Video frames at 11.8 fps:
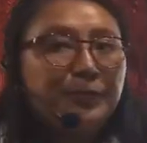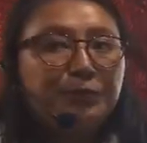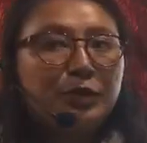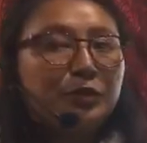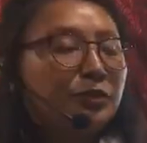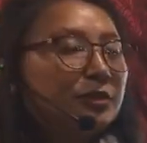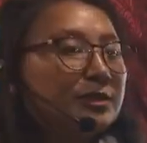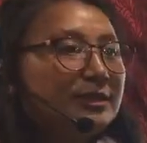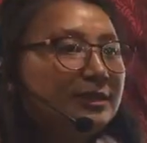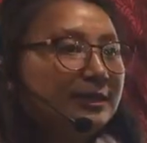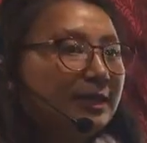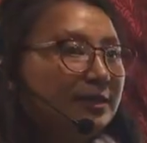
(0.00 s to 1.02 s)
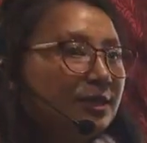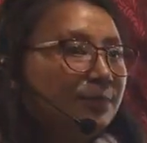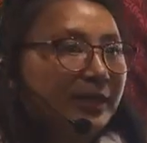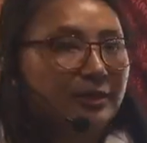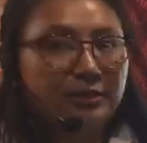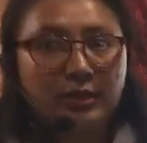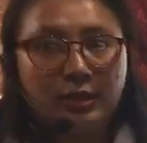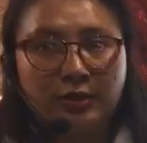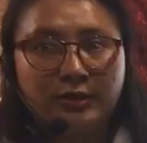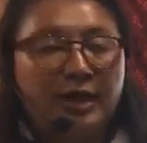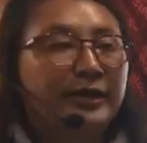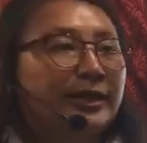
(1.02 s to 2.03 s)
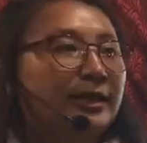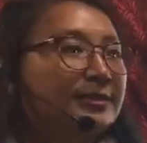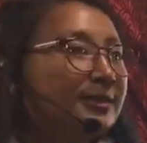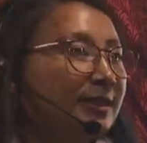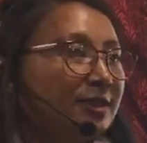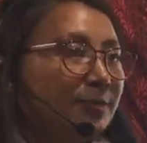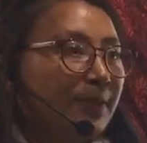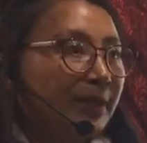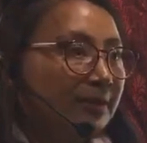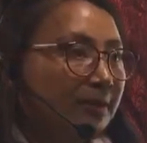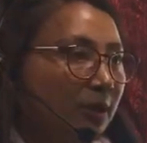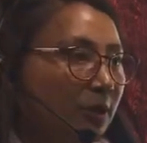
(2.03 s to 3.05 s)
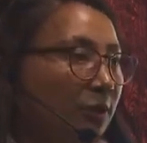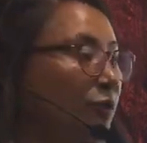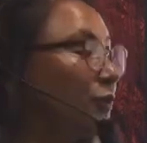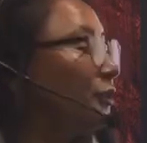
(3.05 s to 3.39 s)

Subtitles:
nutritional status matters a lot, our health status matters a lot. So